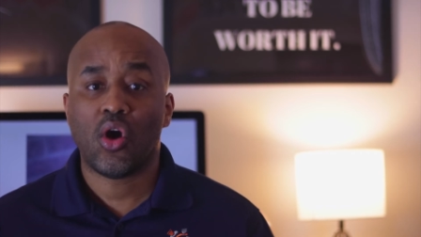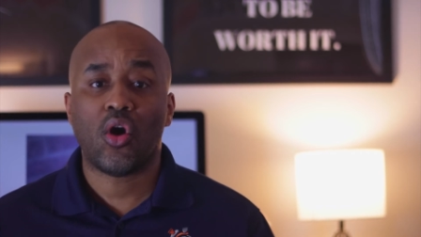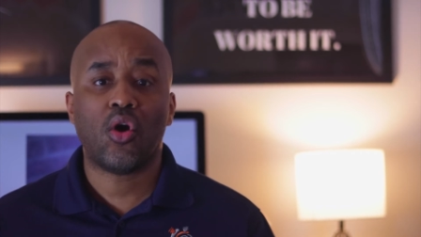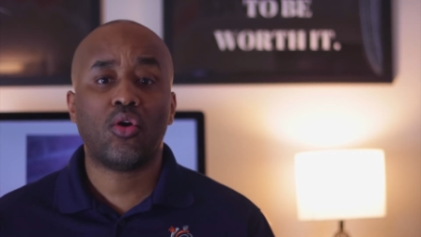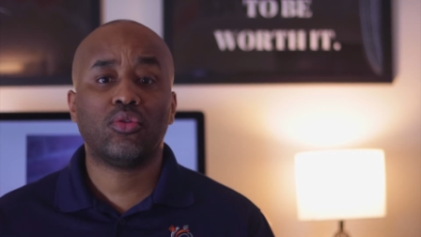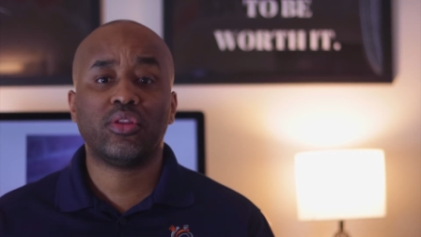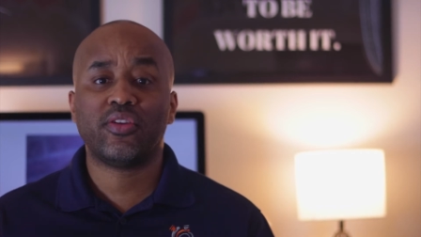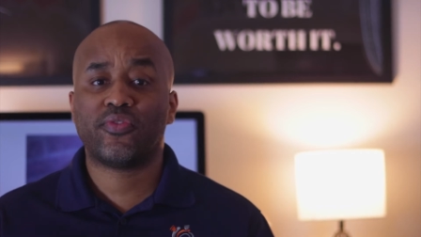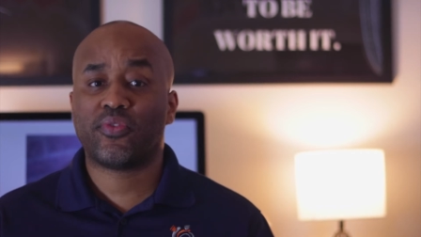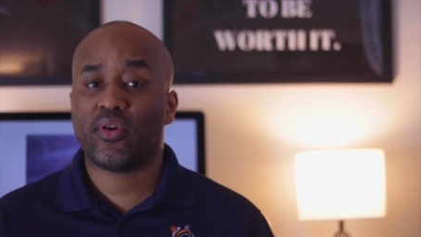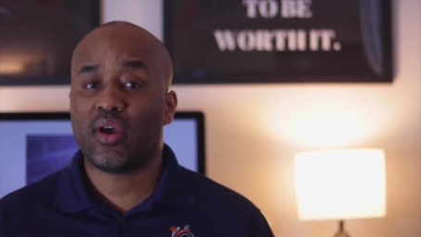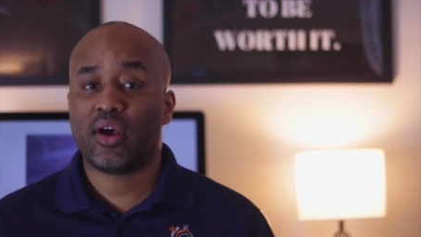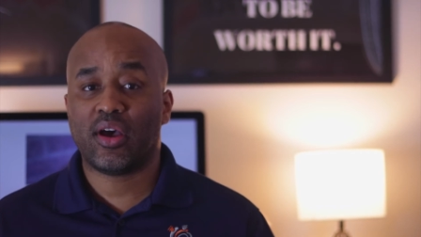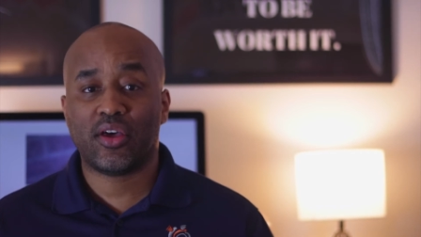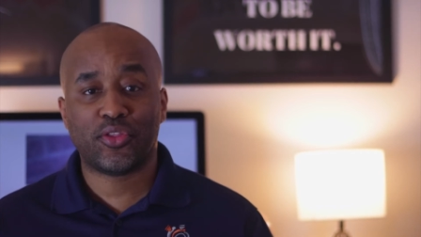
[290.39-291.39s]
only
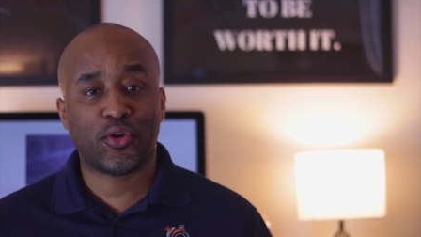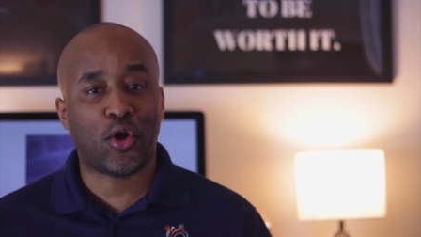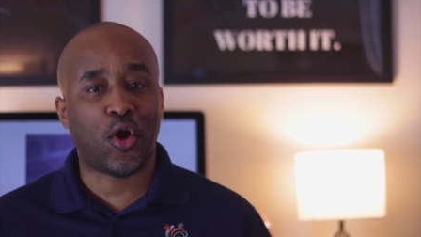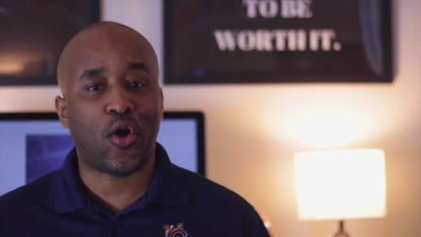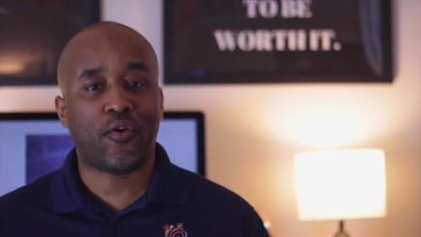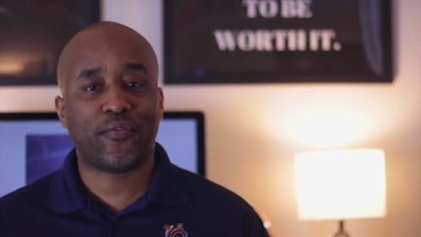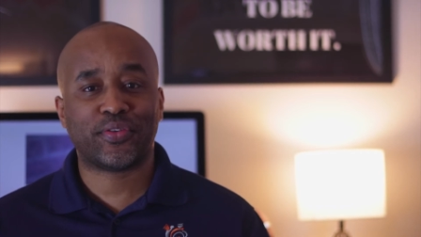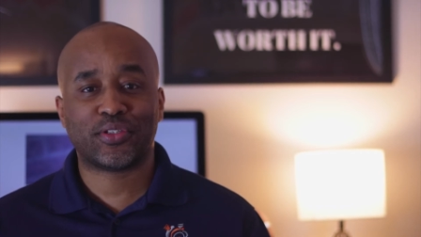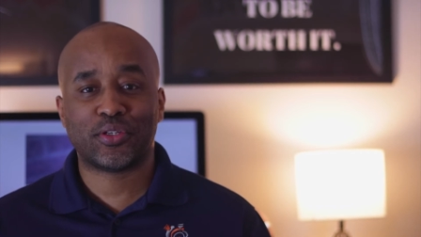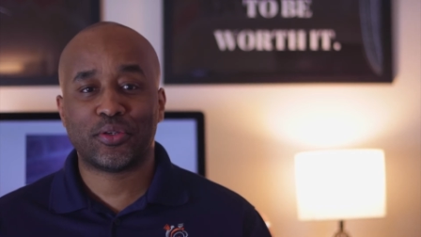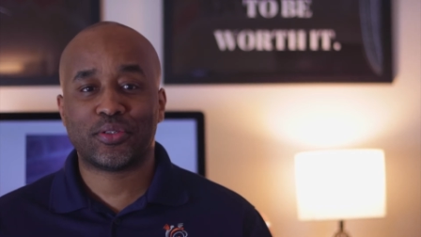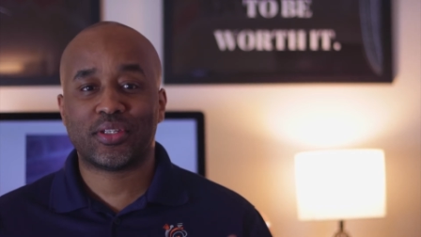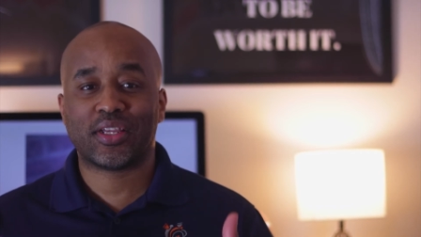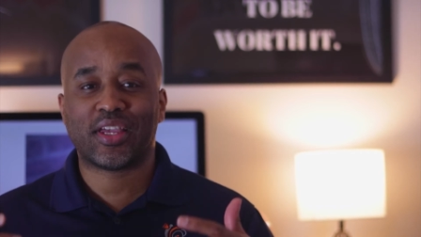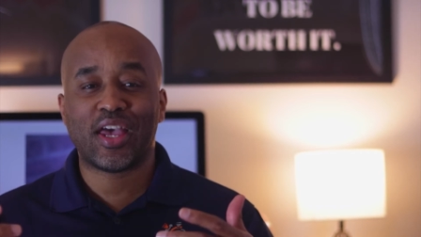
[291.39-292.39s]
for other
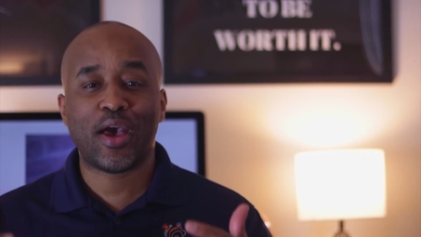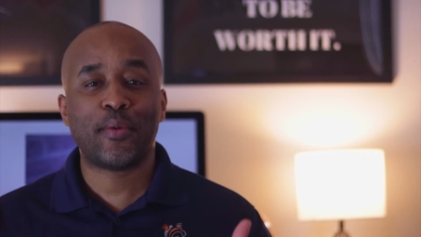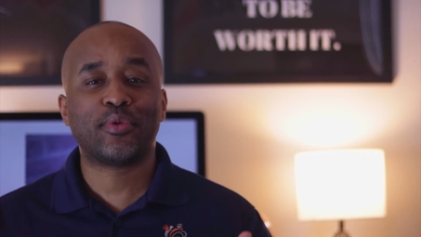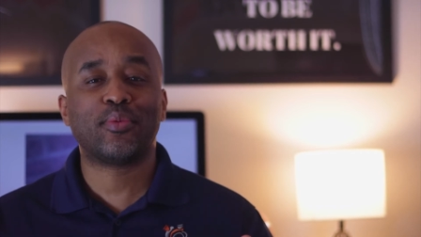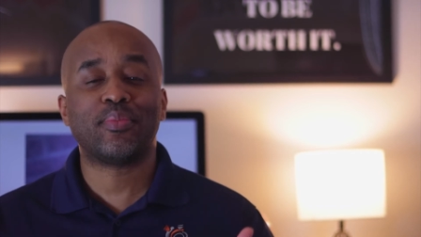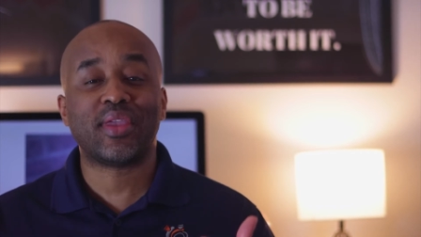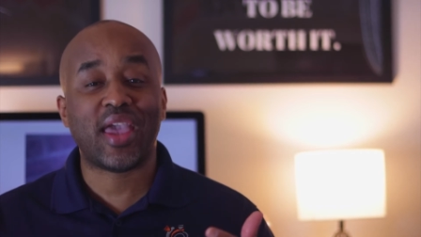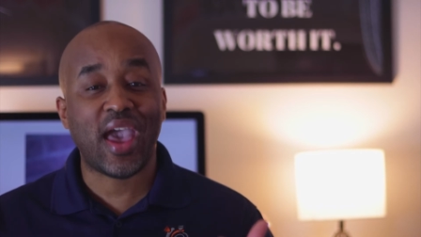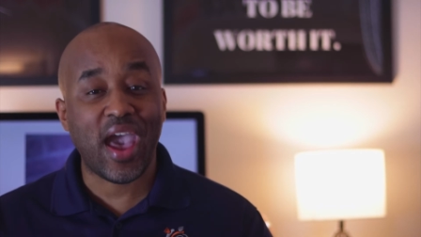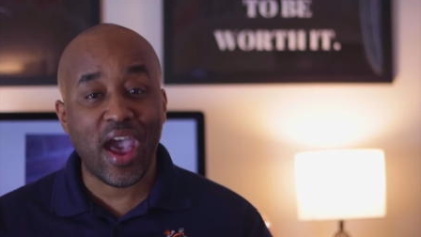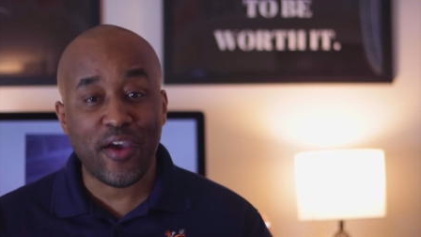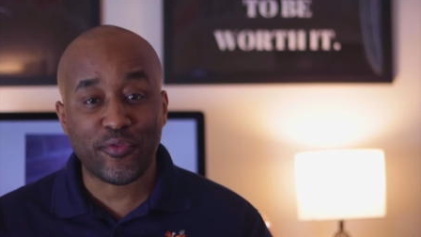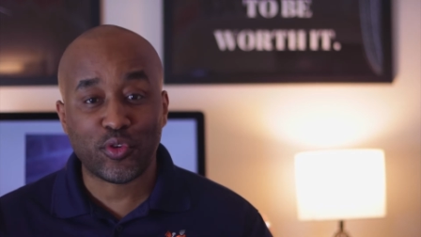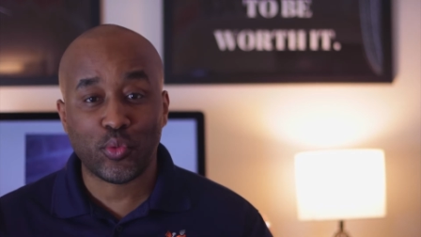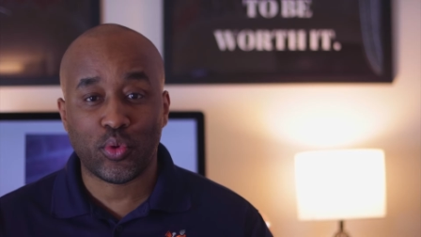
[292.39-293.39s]
officers to come to me
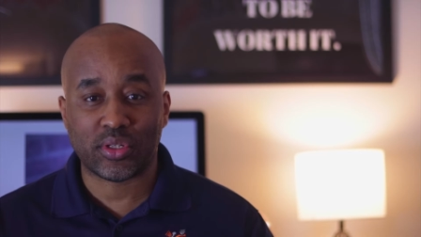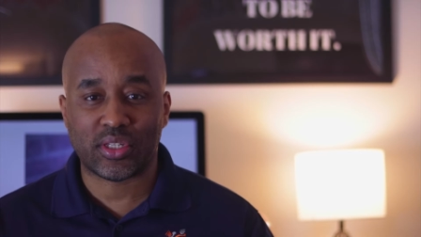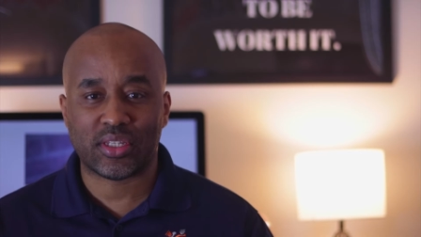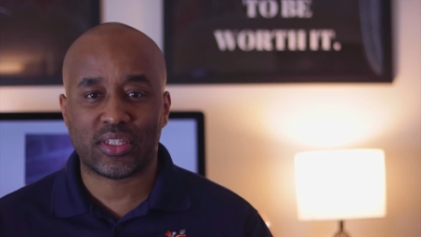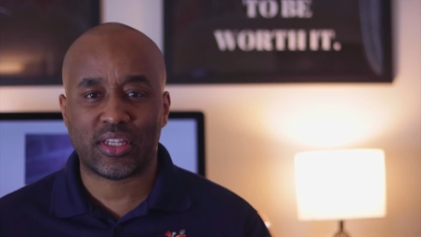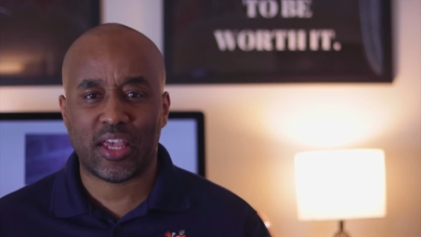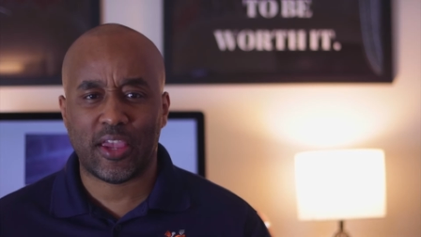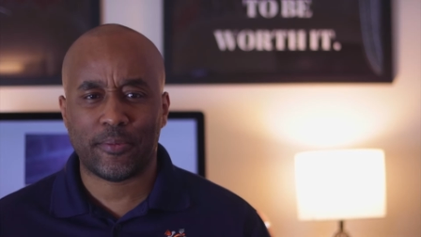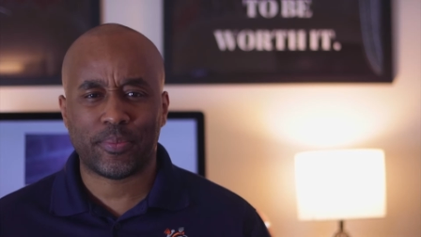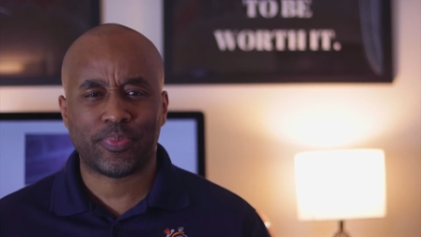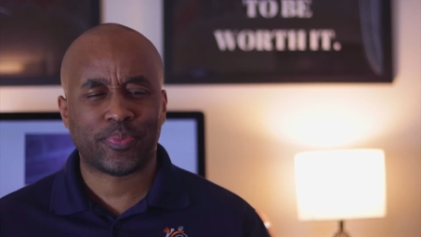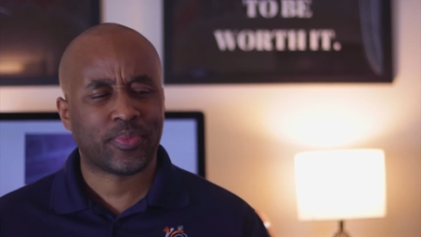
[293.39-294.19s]
afterwards and say,